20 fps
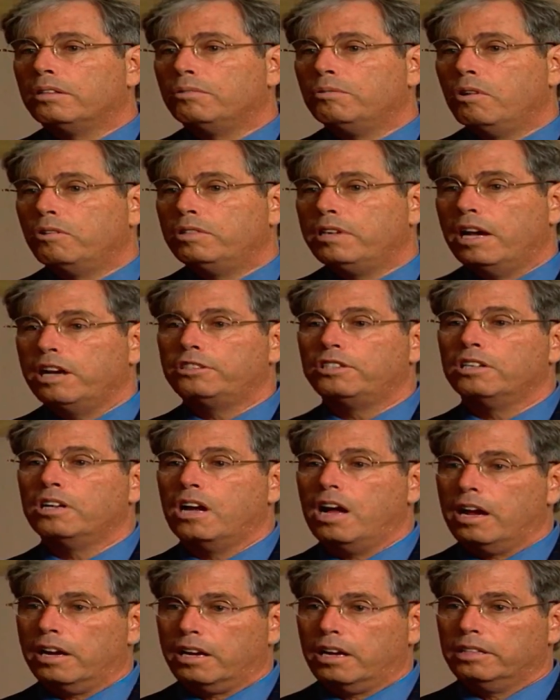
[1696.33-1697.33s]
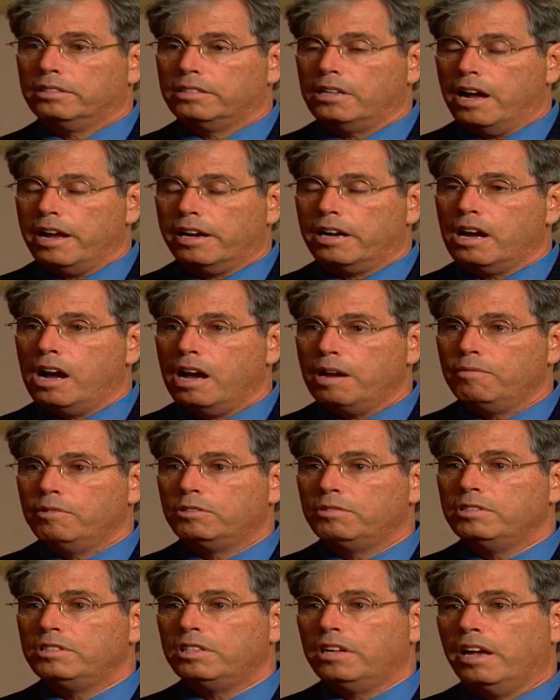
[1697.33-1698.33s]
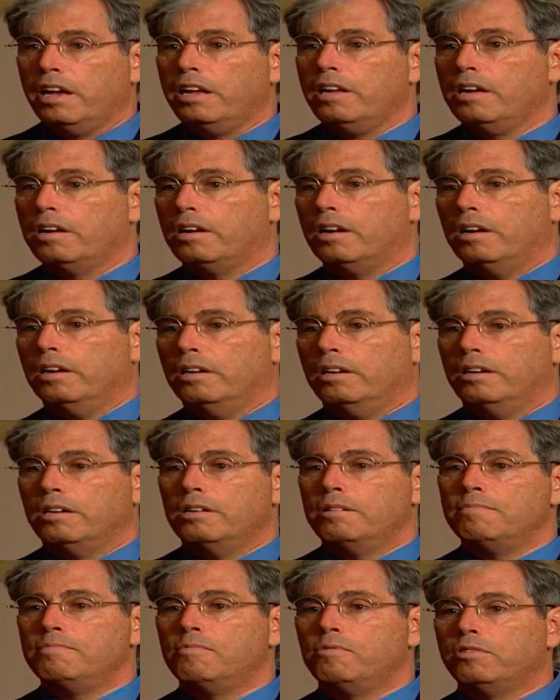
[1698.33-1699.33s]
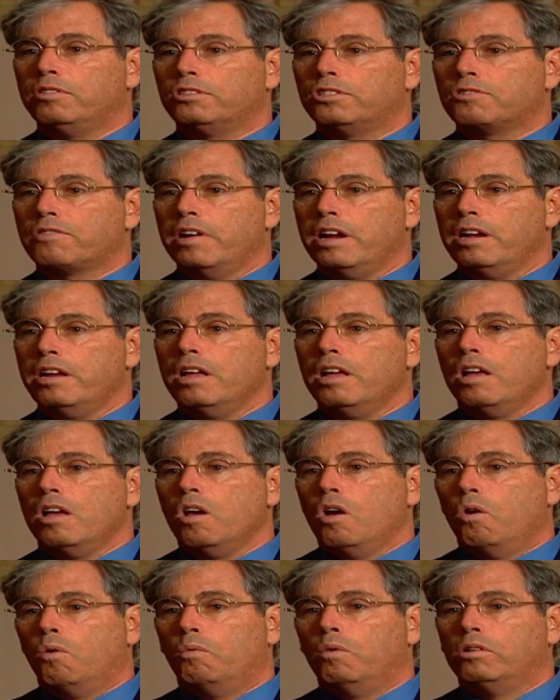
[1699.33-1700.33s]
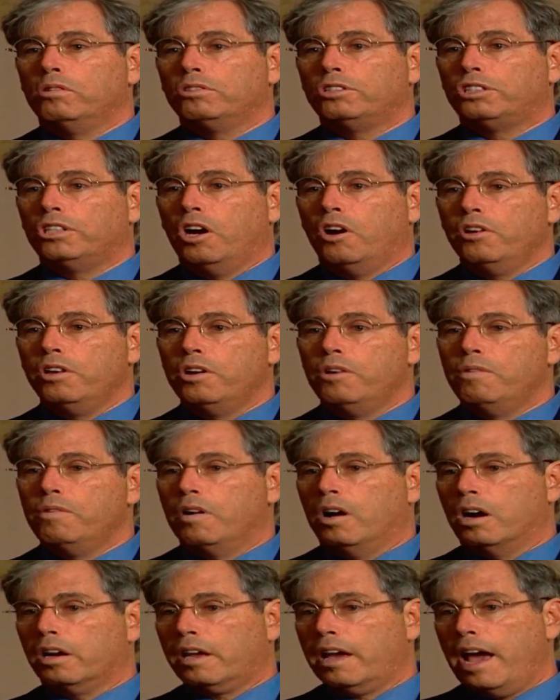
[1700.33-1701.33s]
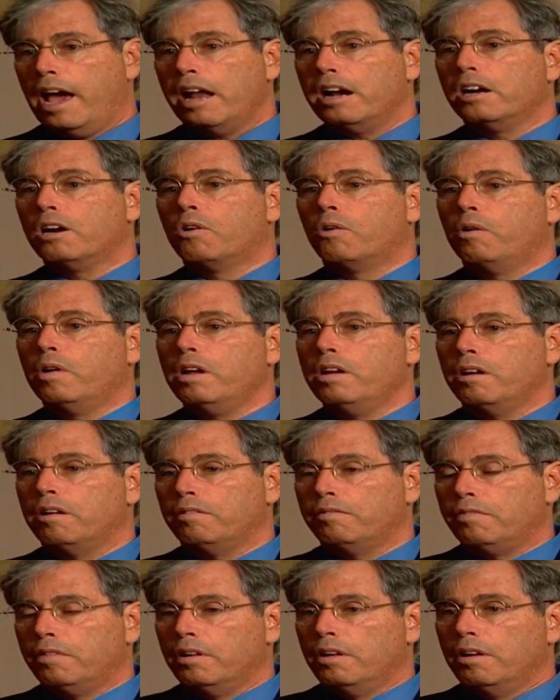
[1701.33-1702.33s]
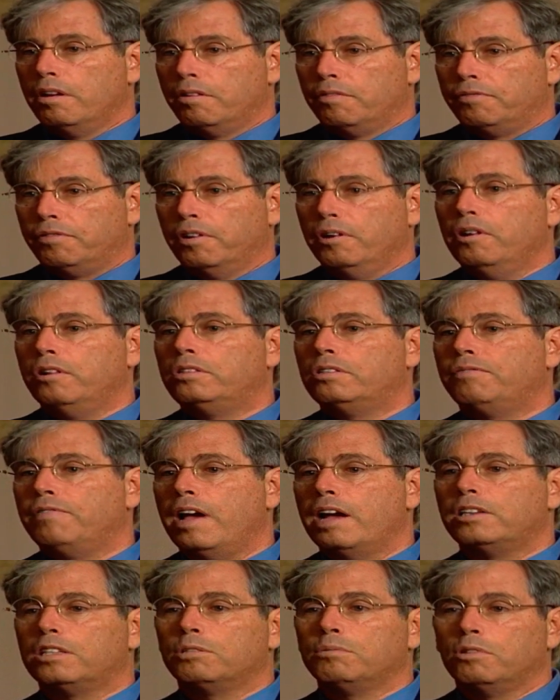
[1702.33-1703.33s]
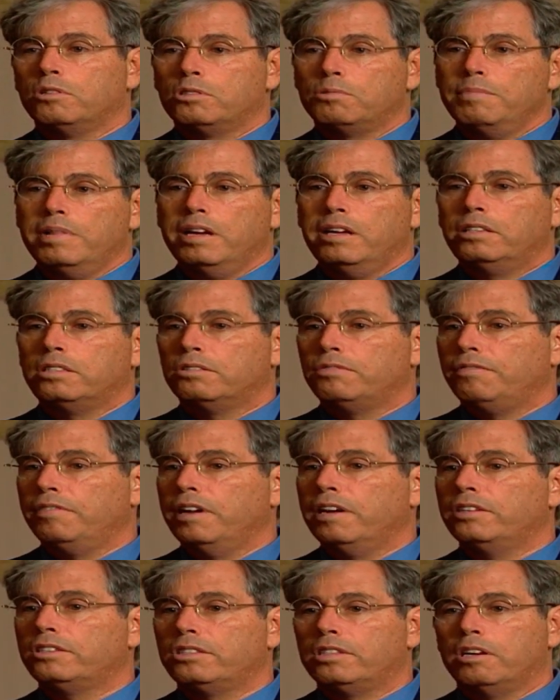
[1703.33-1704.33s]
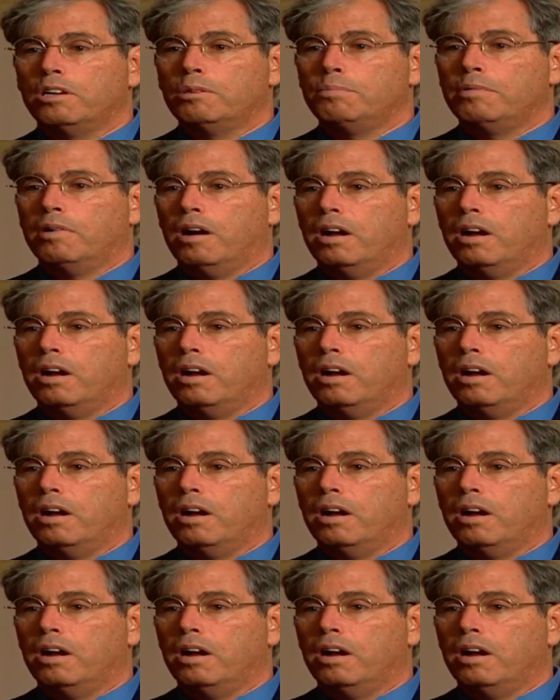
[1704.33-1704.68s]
The rotation diet guide, which we say on the screen, will show you a category of fruits, vegetables, meats, fish, dairy